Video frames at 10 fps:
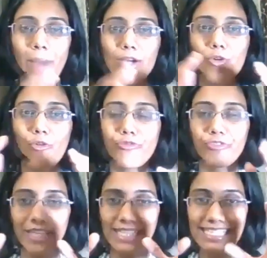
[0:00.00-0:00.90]

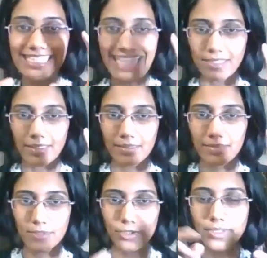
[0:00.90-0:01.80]
tobacco-free sector.
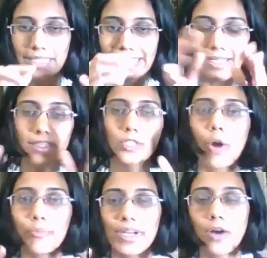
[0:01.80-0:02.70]
Now, the entire
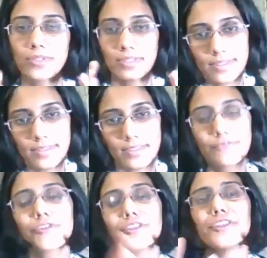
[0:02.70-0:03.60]
corporate house is
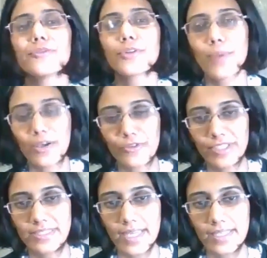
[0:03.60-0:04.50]
converted into a
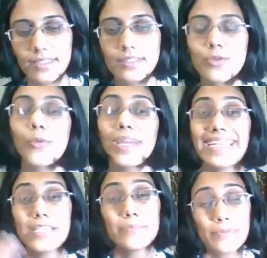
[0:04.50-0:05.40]
tobacco-free sector, so
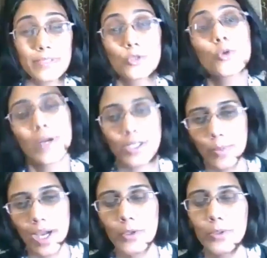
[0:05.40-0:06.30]
aiding people to quit
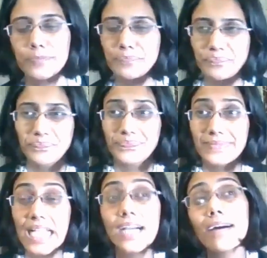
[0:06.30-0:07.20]
tobacco.
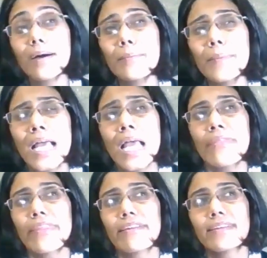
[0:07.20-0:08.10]
Um,
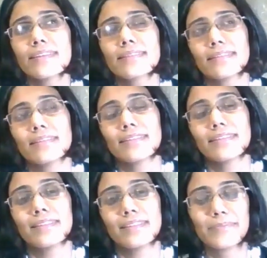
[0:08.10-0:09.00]
there is a,
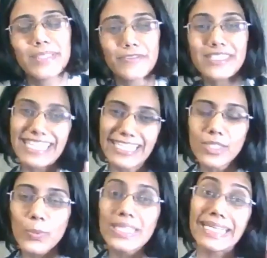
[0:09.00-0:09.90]
a bit of
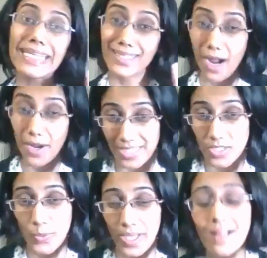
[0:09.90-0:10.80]
stint with Indian
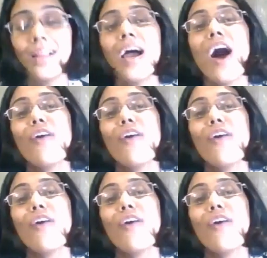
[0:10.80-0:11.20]
Army as well,